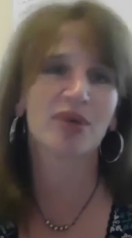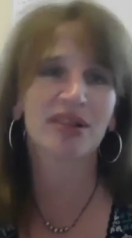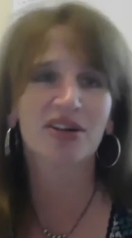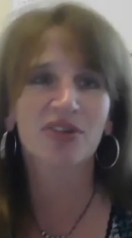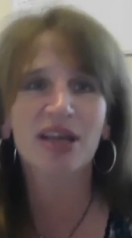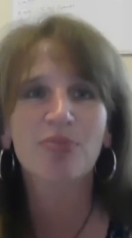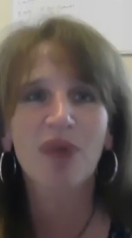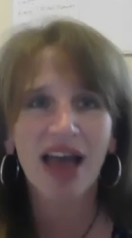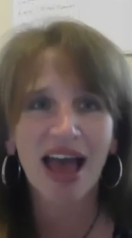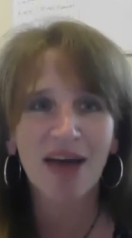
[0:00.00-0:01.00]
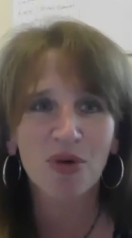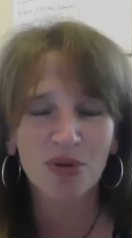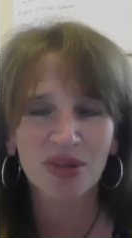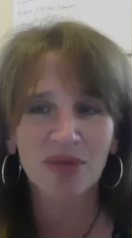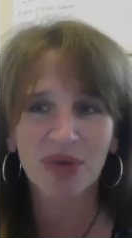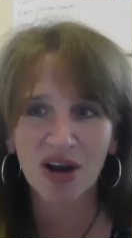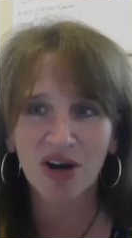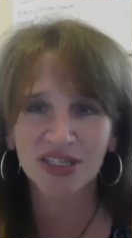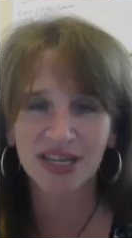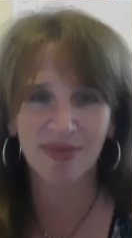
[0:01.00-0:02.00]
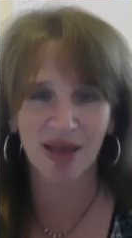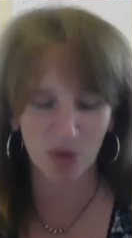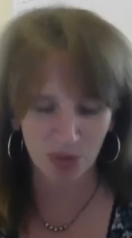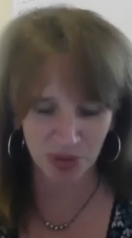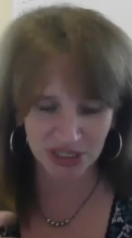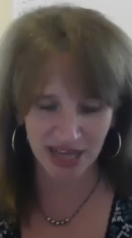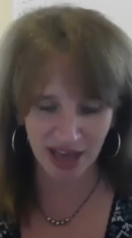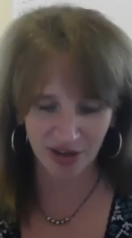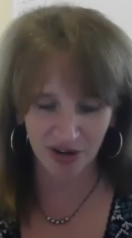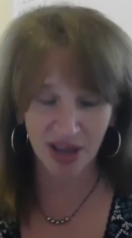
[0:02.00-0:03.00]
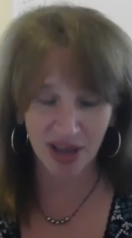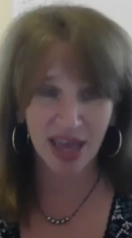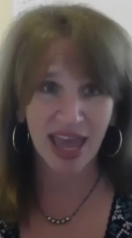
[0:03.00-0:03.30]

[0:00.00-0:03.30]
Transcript: We literally work with a PR team that will put together